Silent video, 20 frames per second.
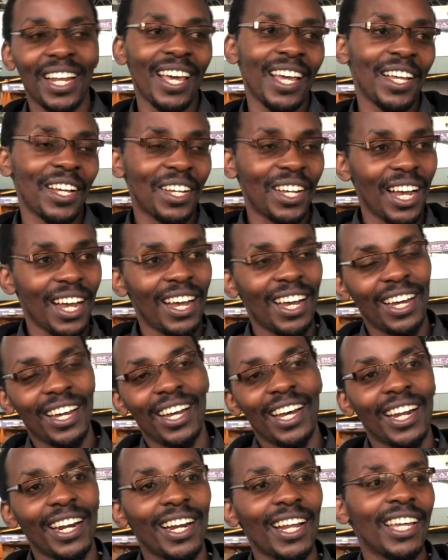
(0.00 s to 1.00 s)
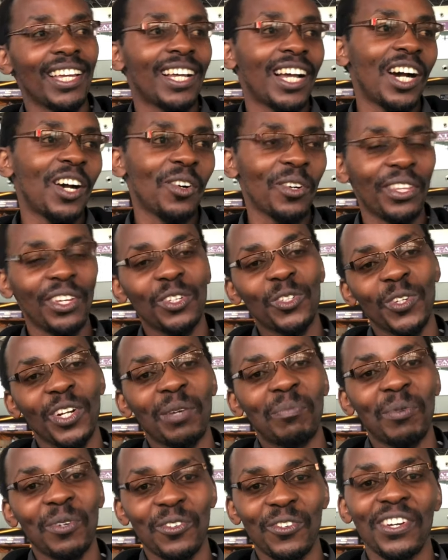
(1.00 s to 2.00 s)
Like unlike how they
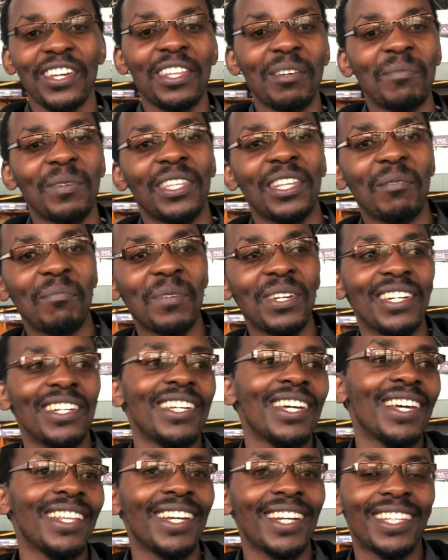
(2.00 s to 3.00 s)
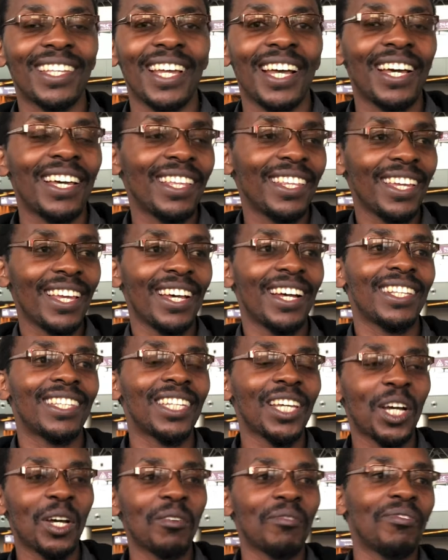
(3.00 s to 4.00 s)
usually portray them in the media, that they are
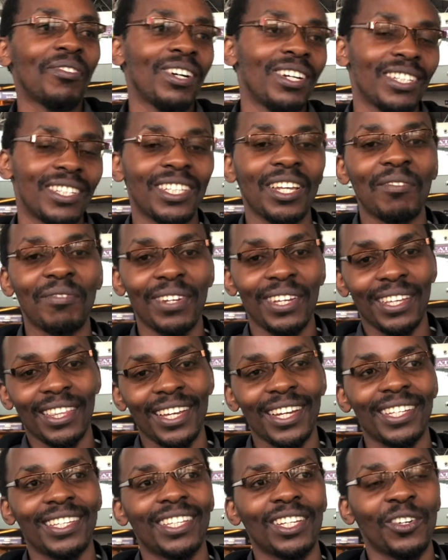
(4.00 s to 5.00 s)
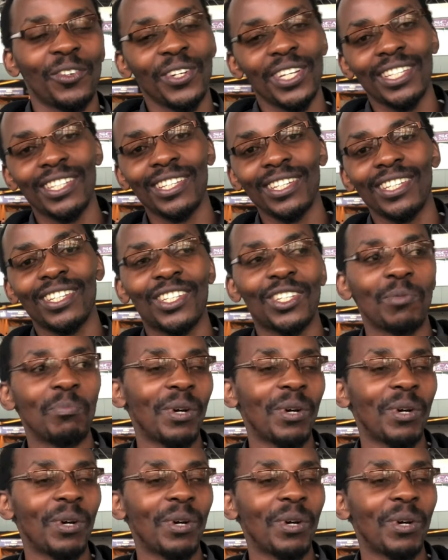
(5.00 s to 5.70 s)
tough and stuff like that, racists.